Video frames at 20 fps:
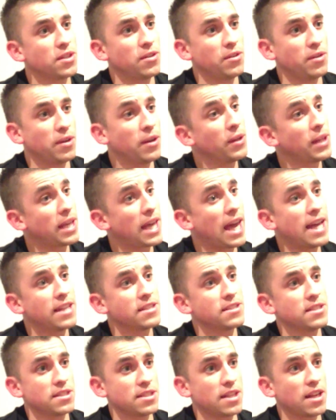all the
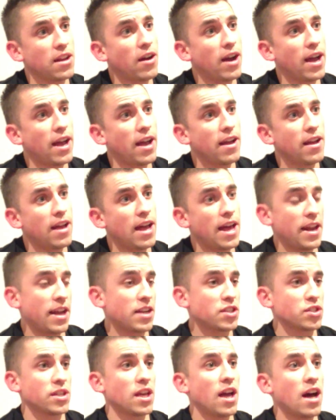answers that I had
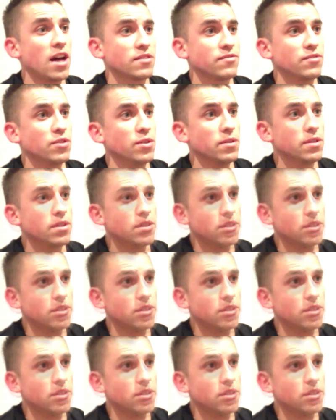actually asked for.